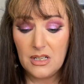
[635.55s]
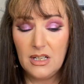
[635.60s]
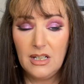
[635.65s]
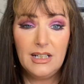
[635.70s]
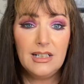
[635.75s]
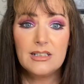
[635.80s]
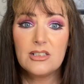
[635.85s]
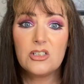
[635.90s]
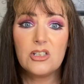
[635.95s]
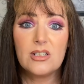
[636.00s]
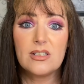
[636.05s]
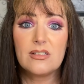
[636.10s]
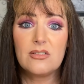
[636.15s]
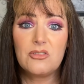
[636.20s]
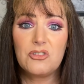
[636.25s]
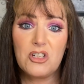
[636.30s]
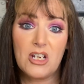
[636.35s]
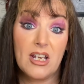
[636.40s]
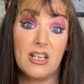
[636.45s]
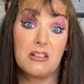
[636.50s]
It's just
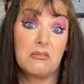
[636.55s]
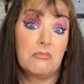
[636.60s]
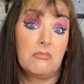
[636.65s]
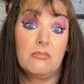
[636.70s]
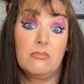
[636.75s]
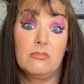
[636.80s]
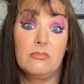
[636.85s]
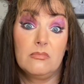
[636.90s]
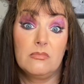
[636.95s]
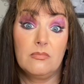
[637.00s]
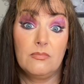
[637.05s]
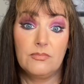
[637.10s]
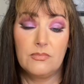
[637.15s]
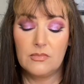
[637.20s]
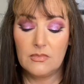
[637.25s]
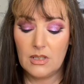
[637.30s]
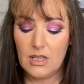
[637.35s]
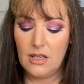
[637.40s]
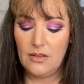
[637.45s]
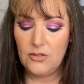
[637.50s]
JAN
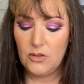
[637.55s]
if